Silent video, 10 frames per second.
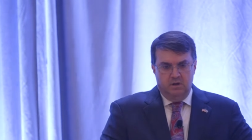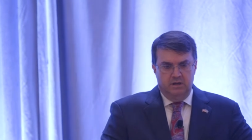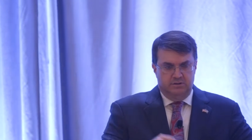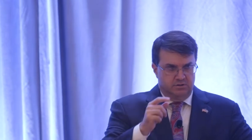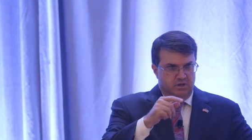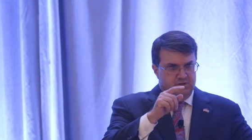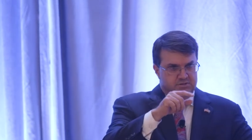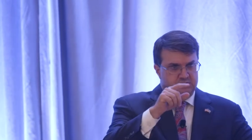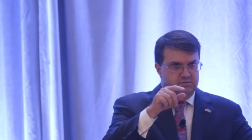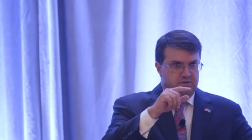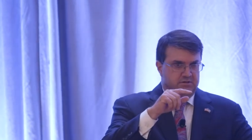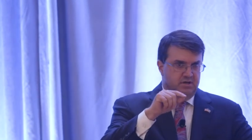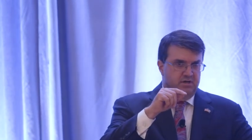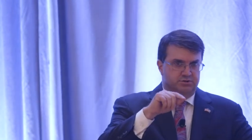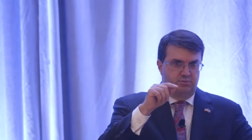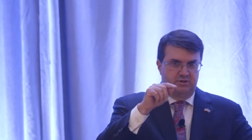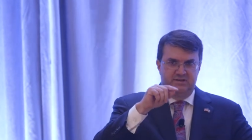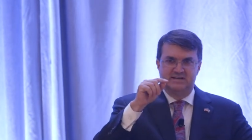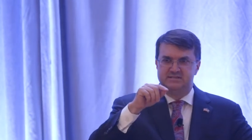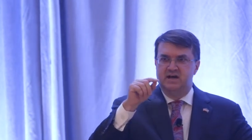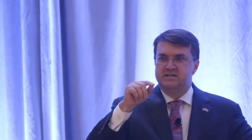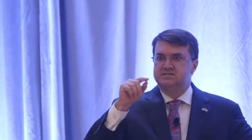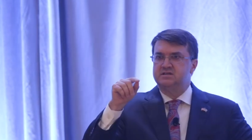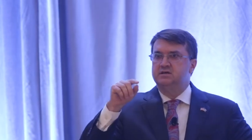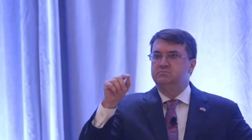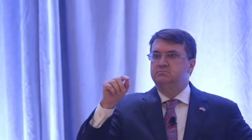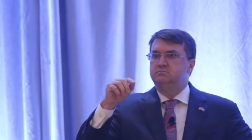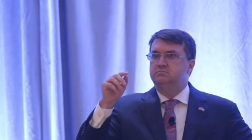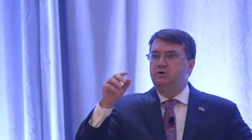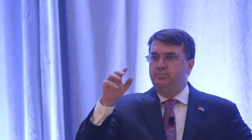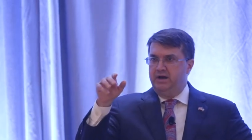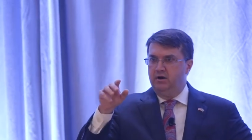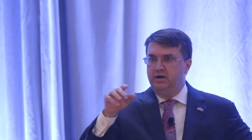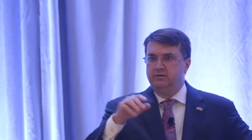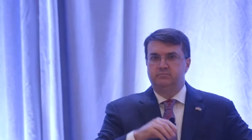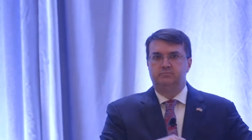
It does what does not seem apparent.